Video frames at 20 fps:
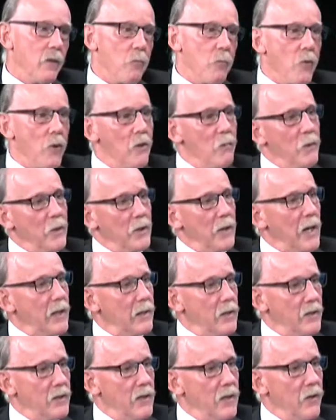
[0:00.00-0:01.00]
boy, we'd
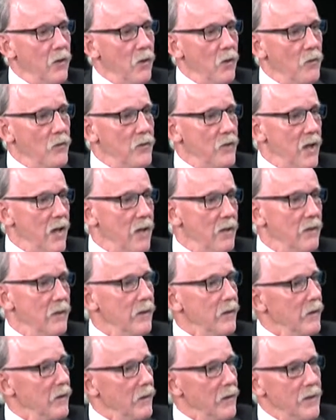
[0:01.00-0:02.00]
like to see those,
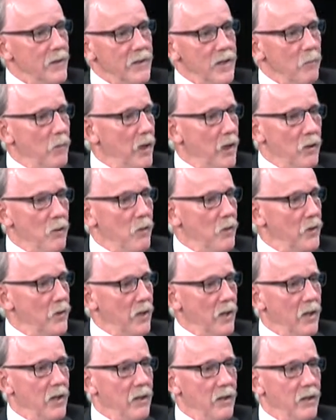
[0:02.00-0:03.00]
somebody go
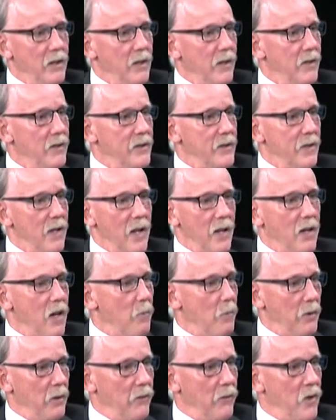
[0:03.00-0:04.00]
into a
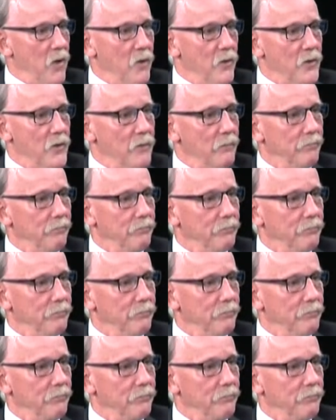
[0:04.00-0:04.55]
couple of those.